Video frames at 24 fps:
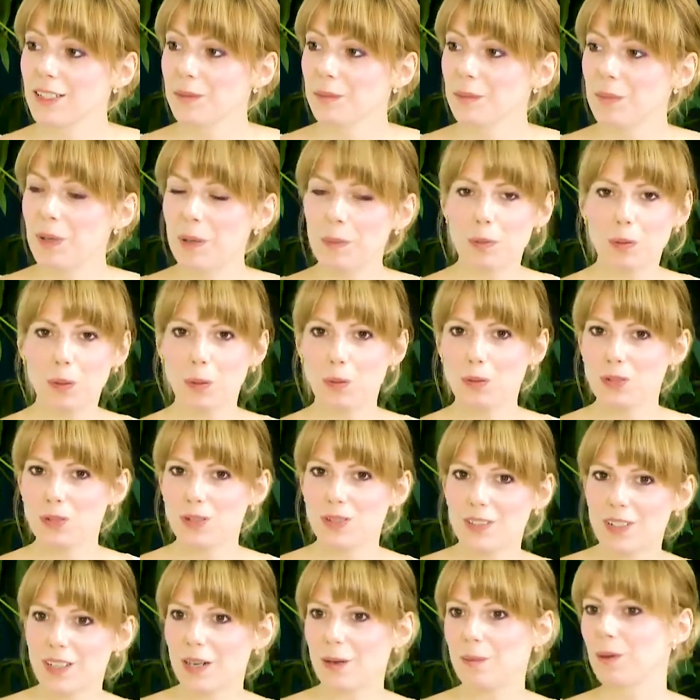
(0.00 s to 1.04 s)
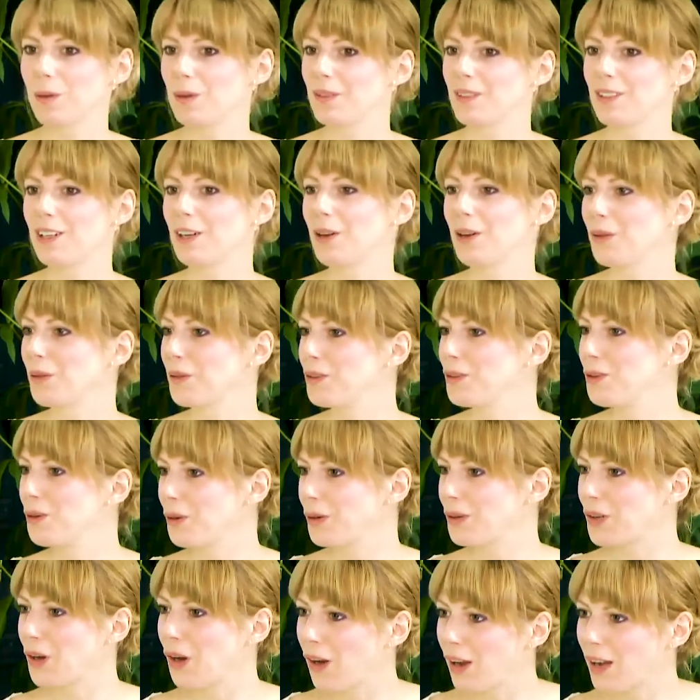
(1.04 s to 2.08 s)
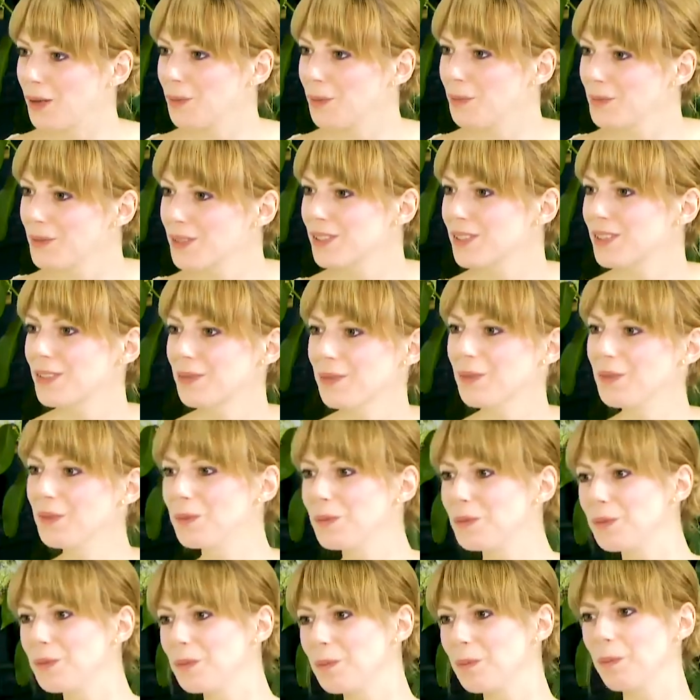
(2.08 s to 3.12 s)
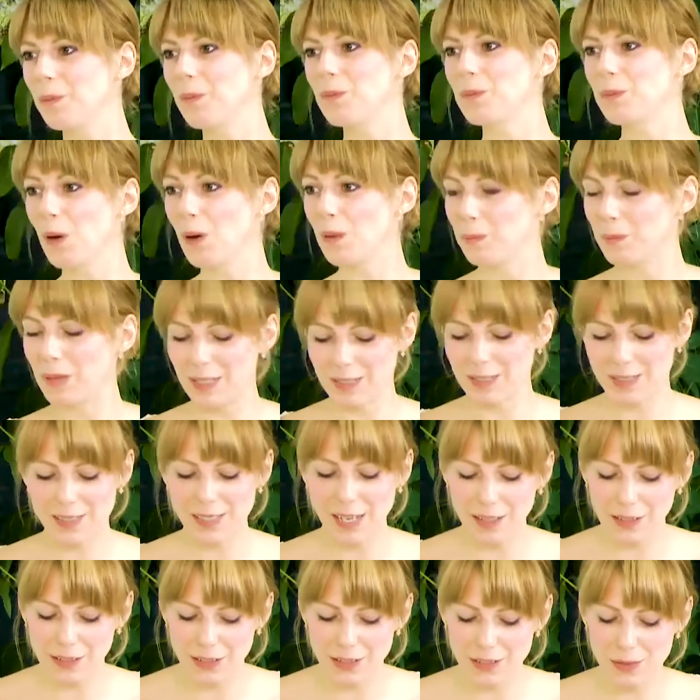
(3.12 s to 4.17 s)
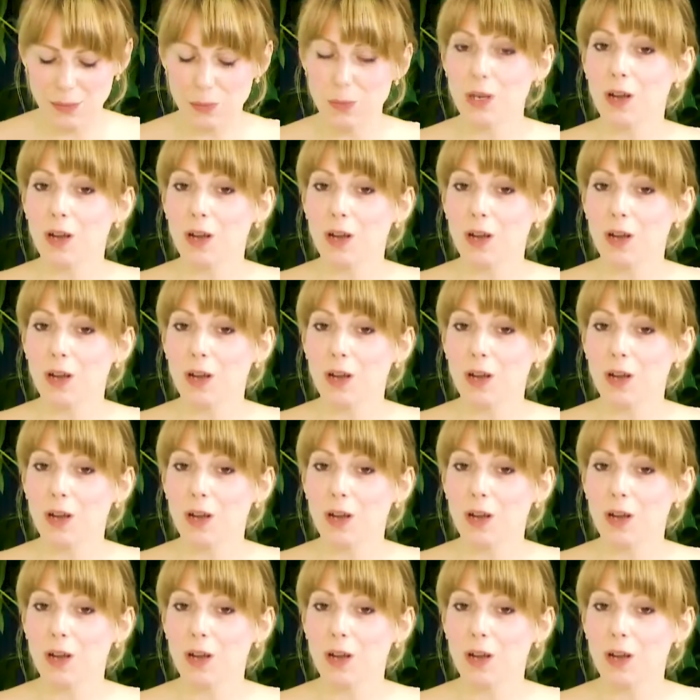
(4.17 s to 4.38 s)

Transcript: People don't just care about the New York Times bestsellers.